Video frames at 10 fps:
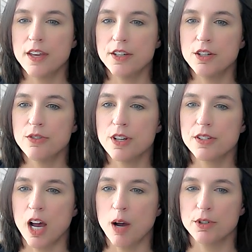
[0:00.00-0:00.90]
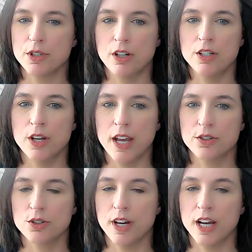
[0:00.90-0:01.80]
Thank you for this opportunity to
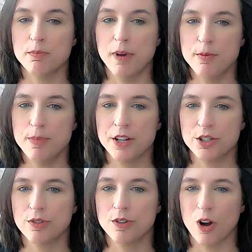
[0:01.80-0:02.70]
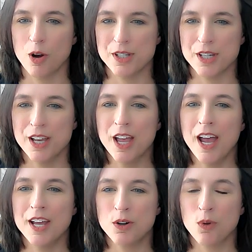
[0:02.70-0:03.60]
exercise my passion for pharmacy
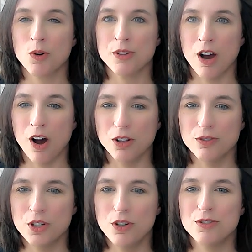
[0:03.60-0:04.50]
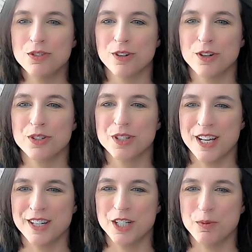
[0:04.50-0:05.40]
and to work with all of you to further
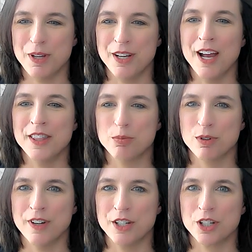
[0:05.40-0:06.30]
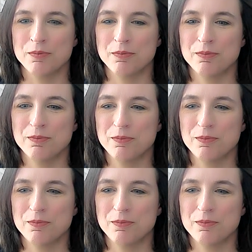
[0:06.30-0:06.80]
CSHP and the profession.